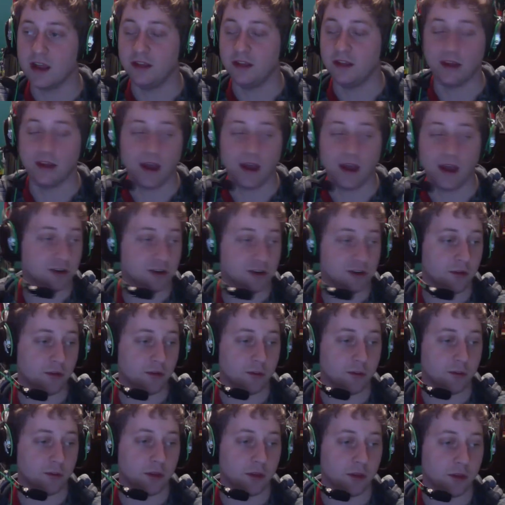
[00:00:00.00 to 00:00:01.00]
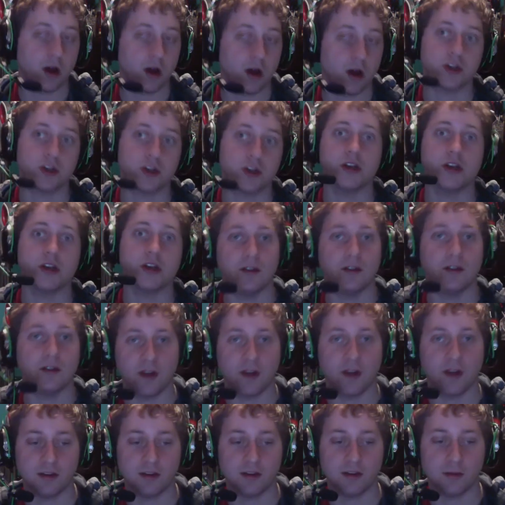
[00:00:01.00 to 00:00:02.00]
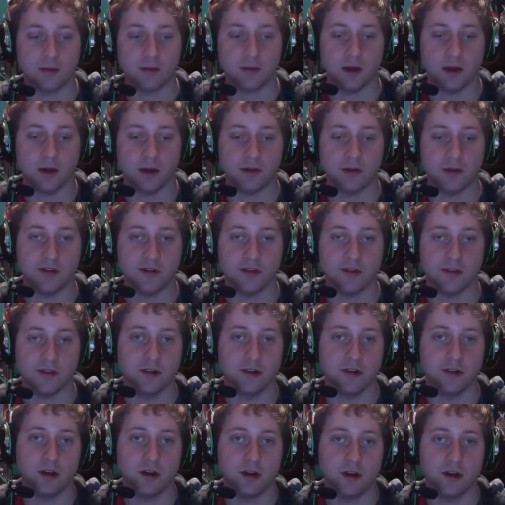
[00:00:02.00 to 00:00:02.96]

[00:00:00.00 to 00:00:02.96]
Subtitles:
The guy looks over and be like, "Oh shit, I forgot to move my reavers.